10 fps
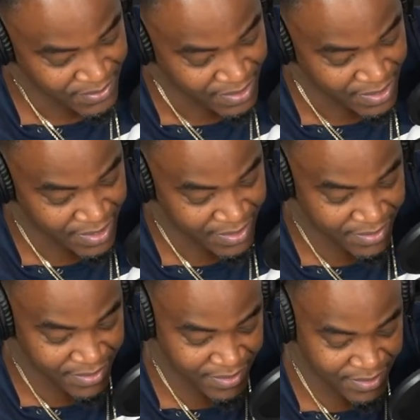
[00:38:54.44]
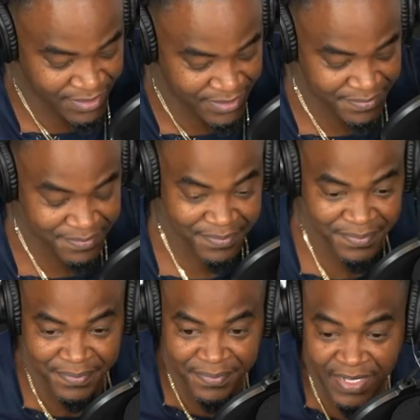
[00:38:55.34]
And
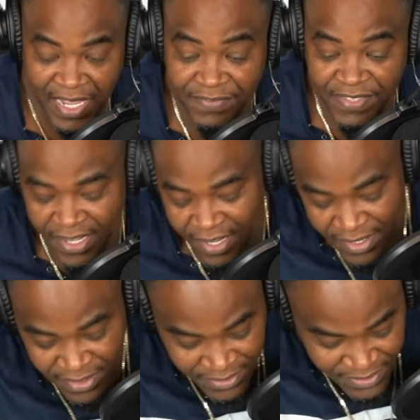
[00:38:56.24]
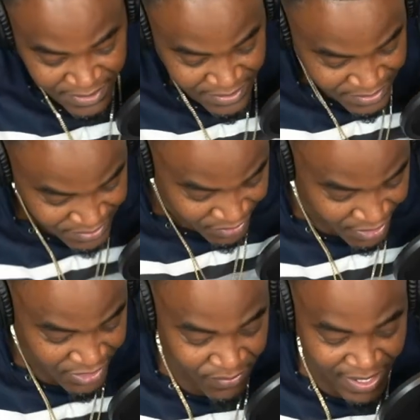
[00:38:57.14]
FDA
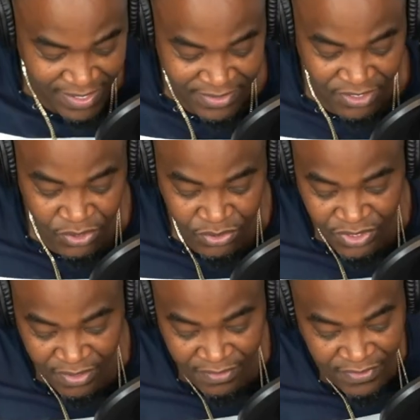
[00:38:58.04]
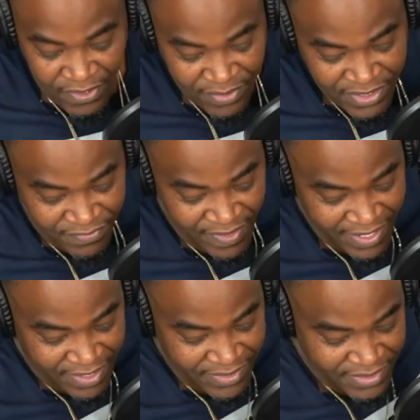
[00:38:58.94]
authorized the use of various
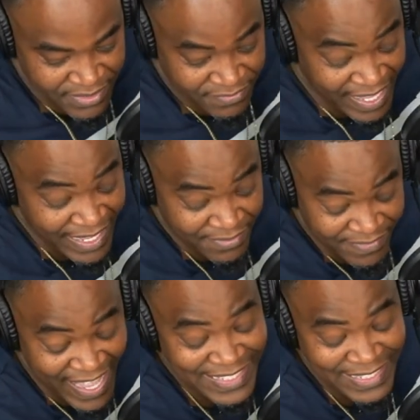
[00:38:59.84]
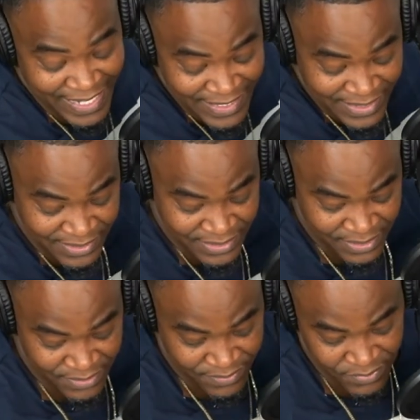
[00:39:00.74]
vaccinations,
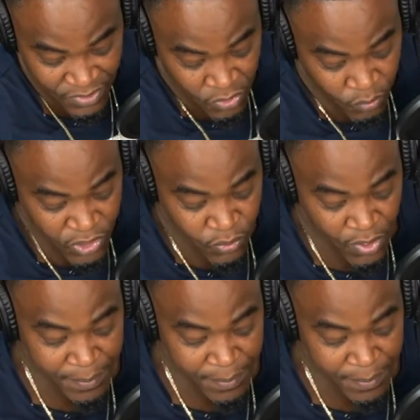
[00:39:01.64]
which were